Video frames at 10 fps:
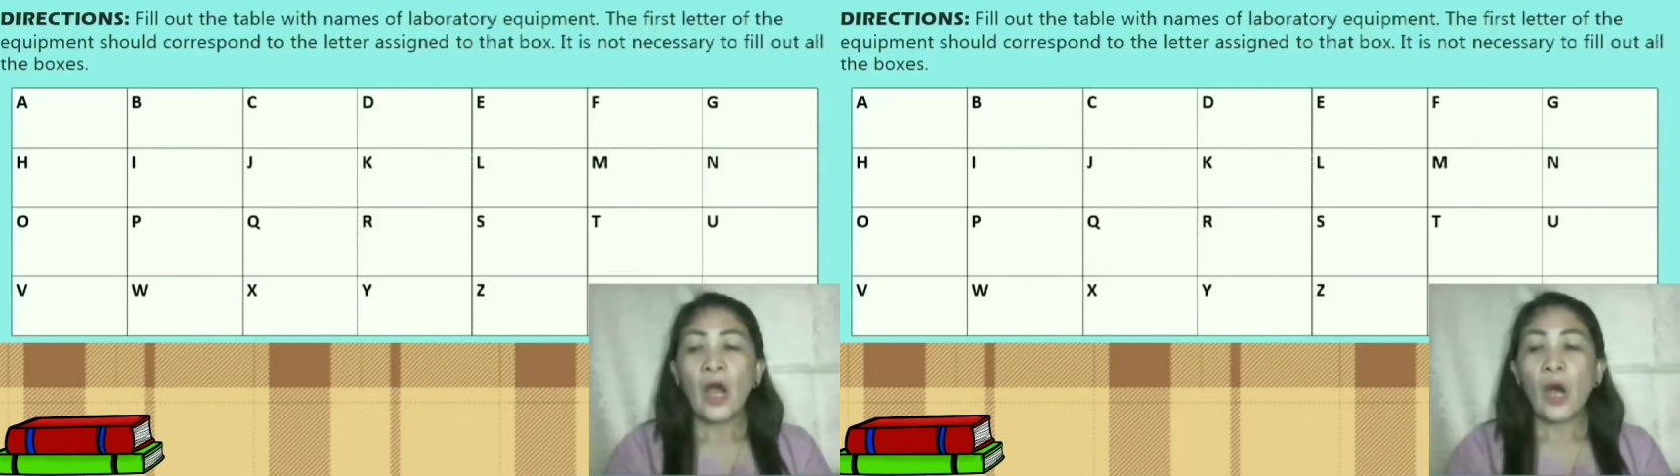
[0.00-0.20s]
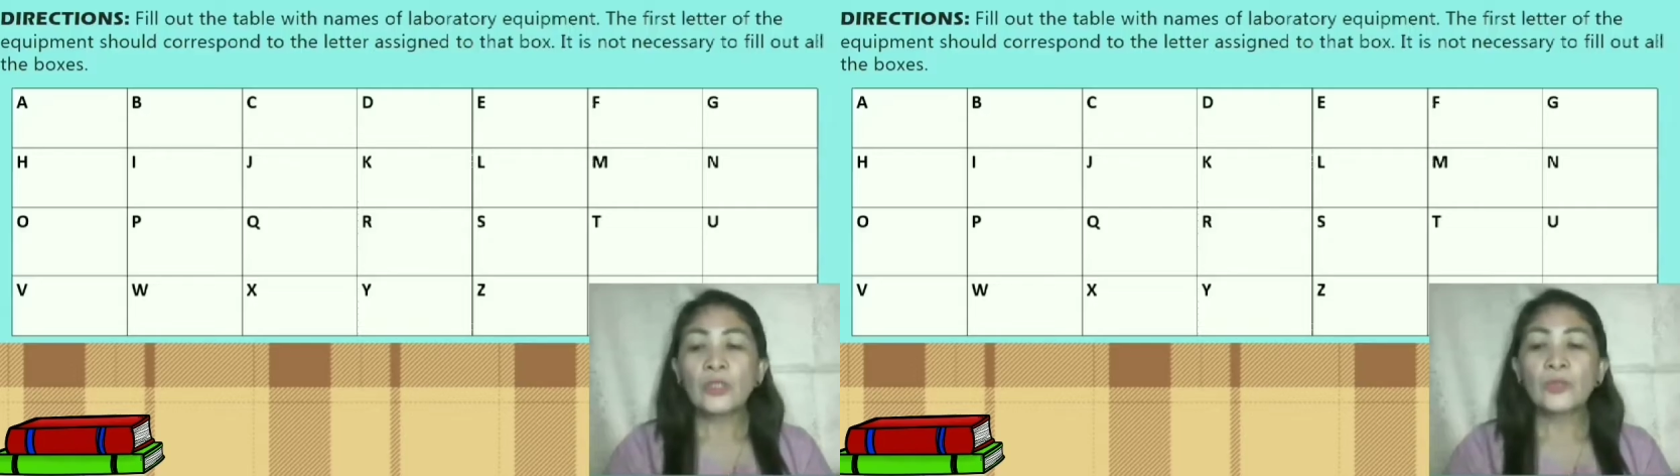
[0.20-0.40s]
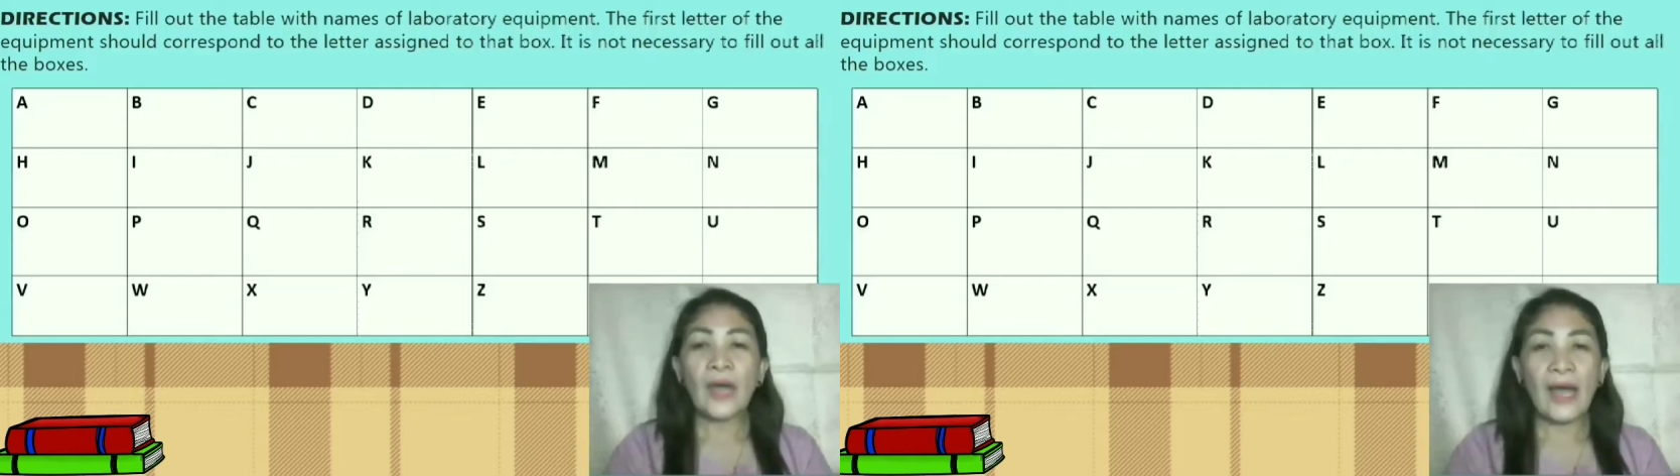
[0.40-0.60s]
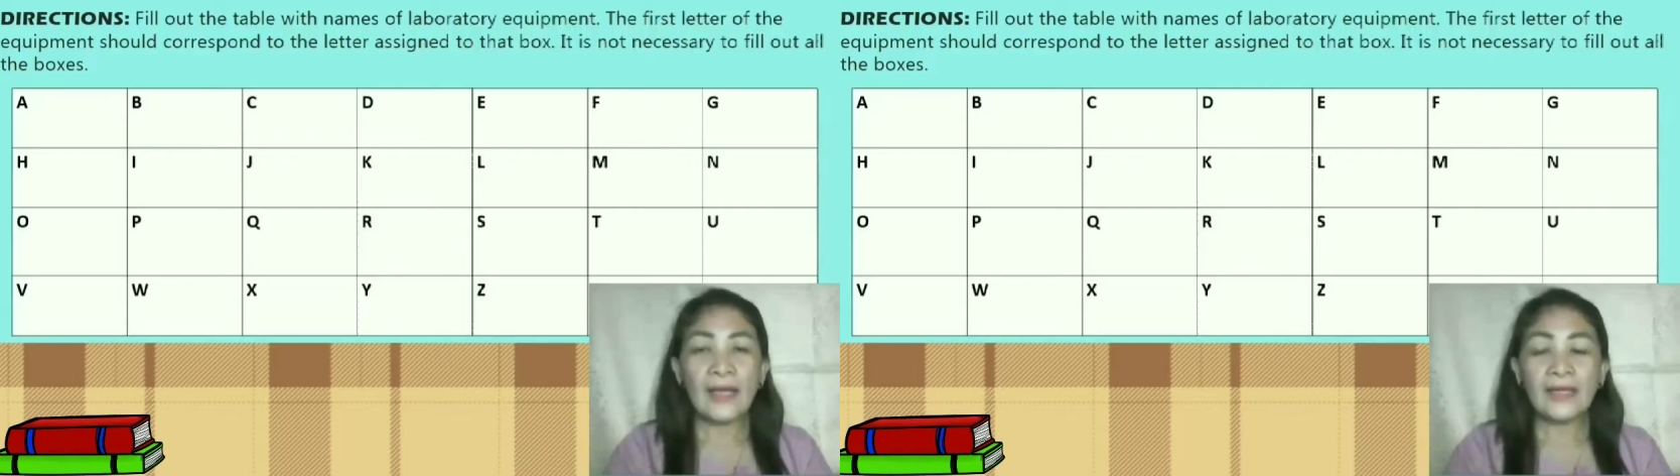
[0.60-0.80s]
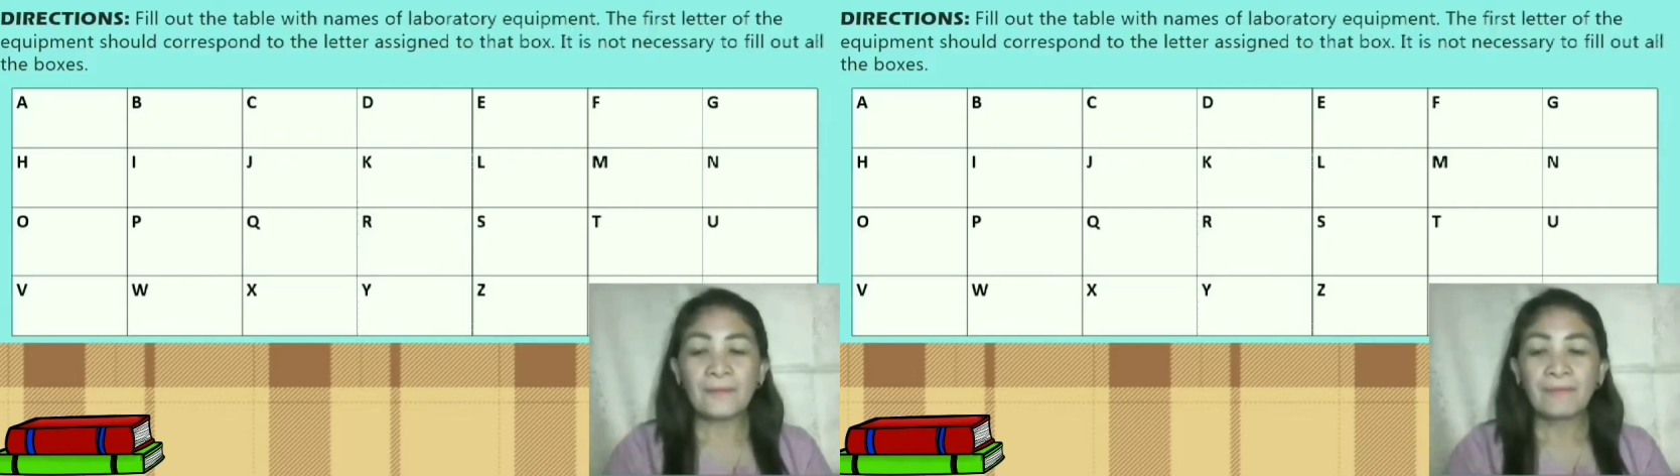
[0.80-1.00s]

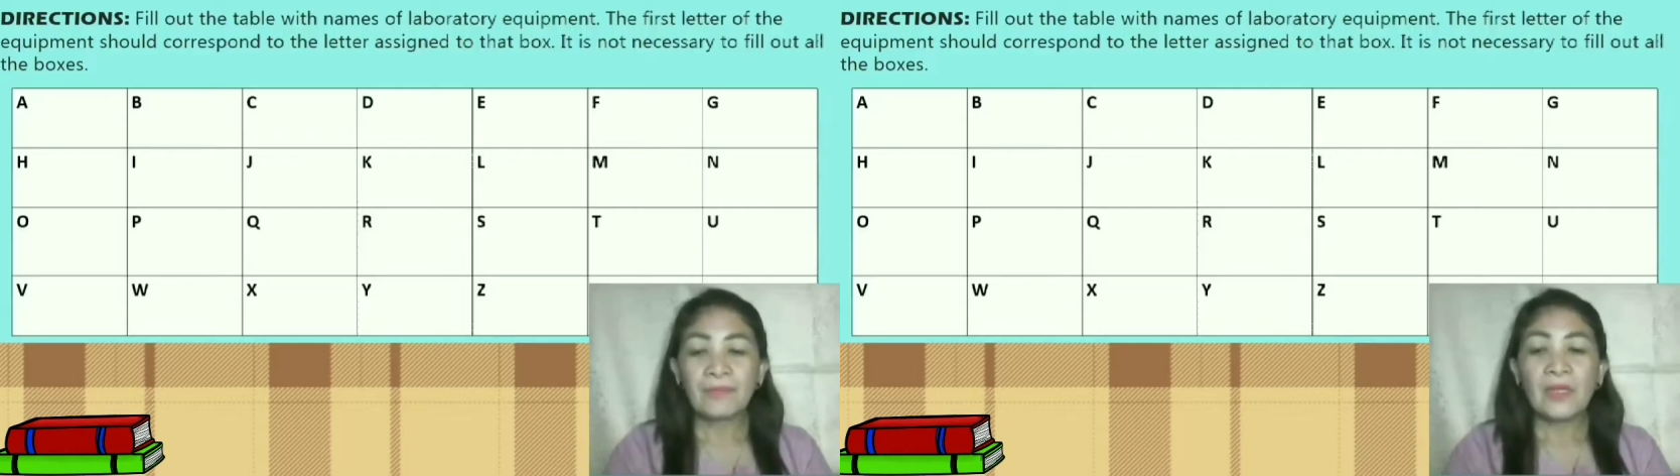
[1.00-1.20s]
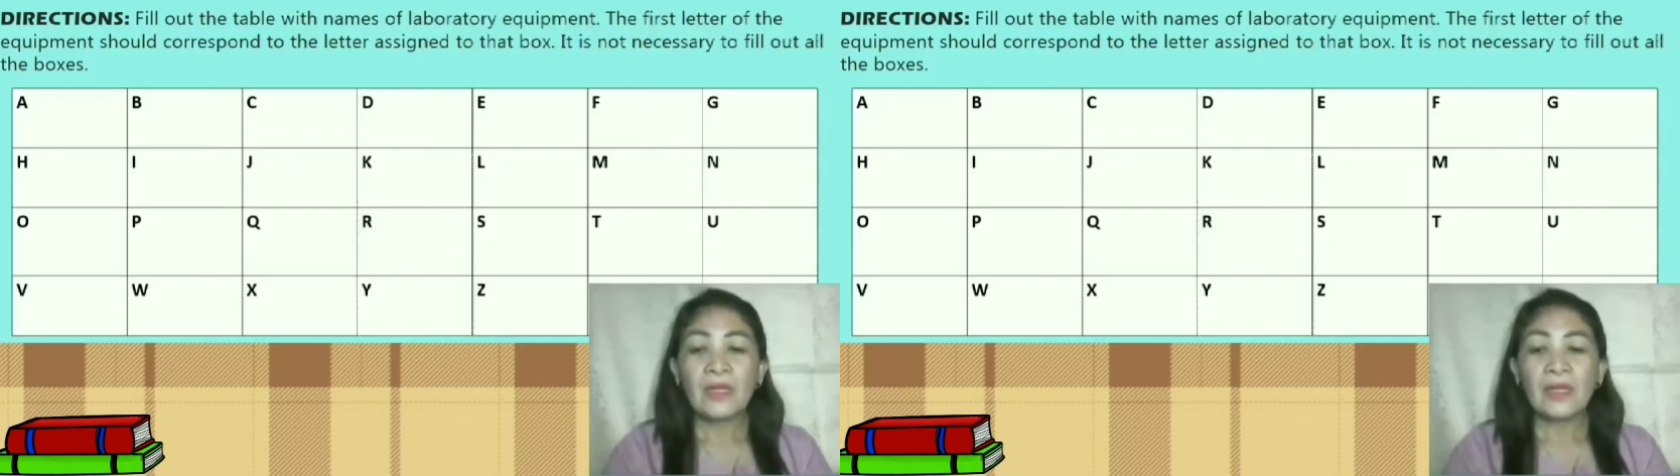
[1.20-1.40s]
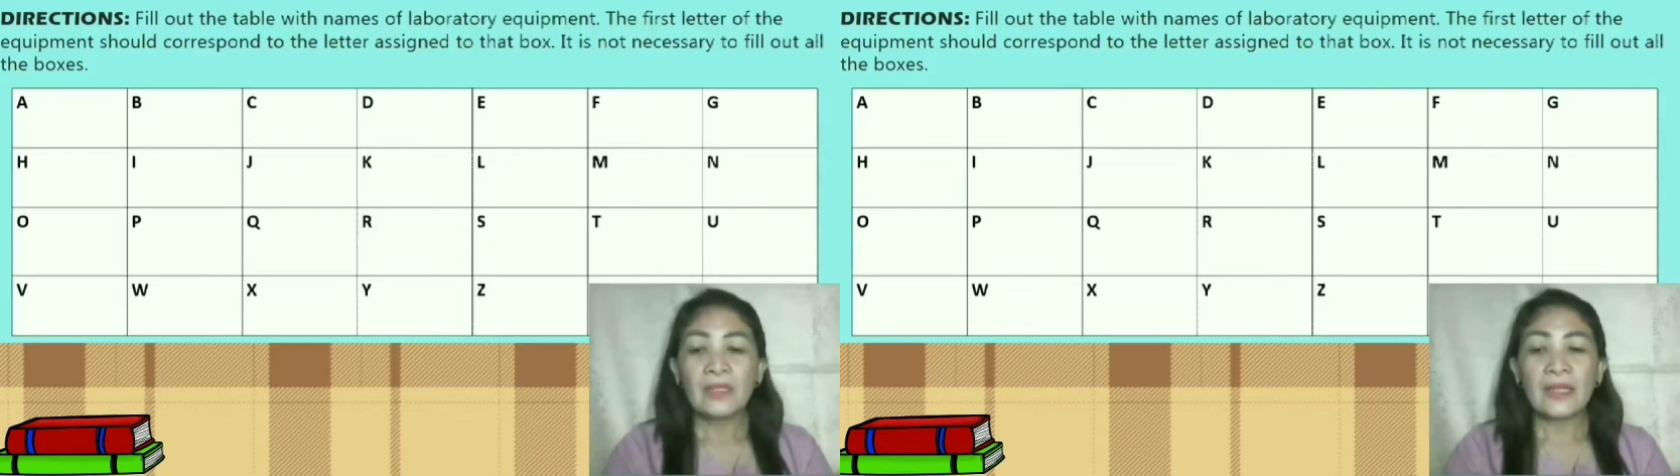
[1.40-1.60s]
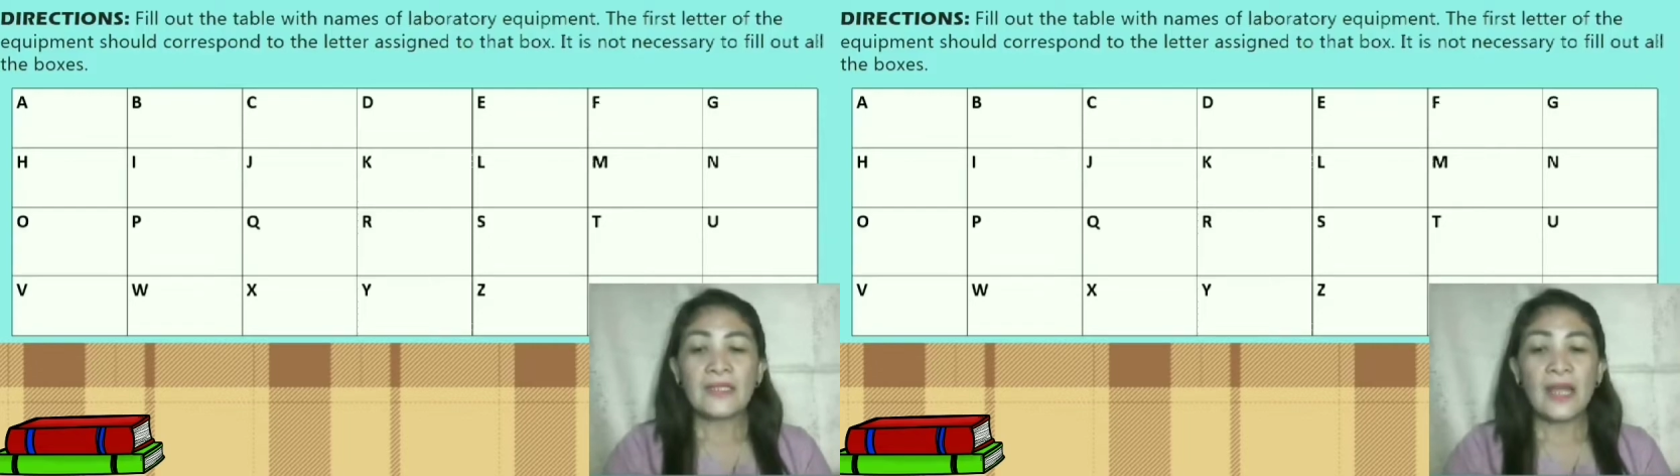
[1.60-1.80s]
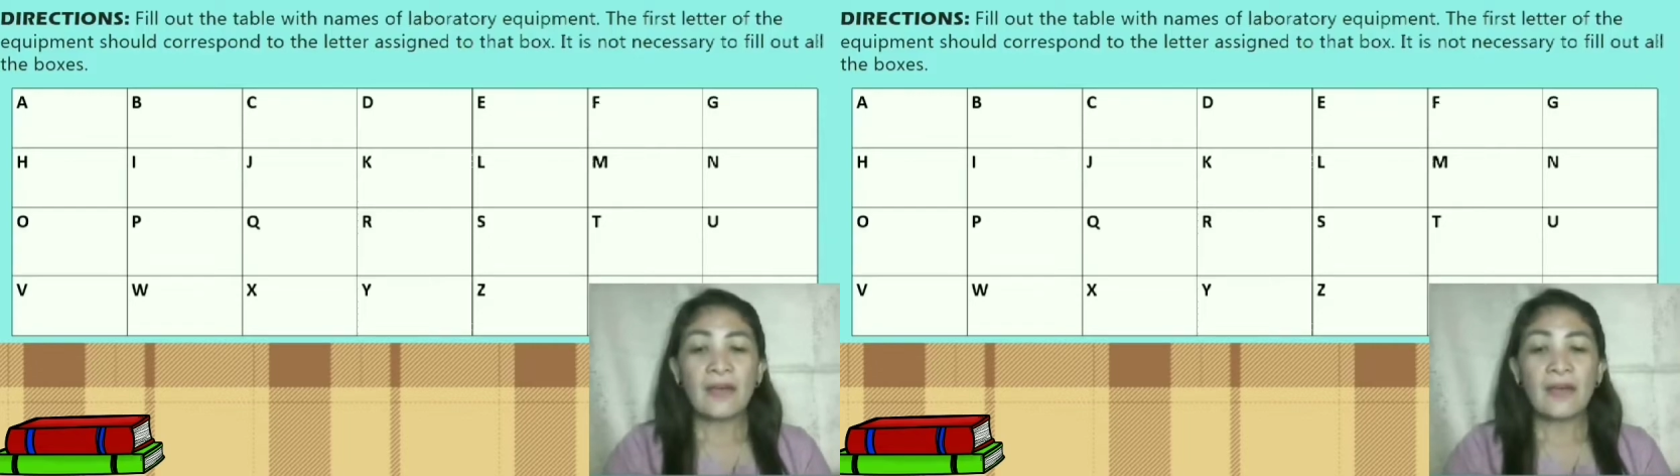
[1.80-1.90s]
Alright, let's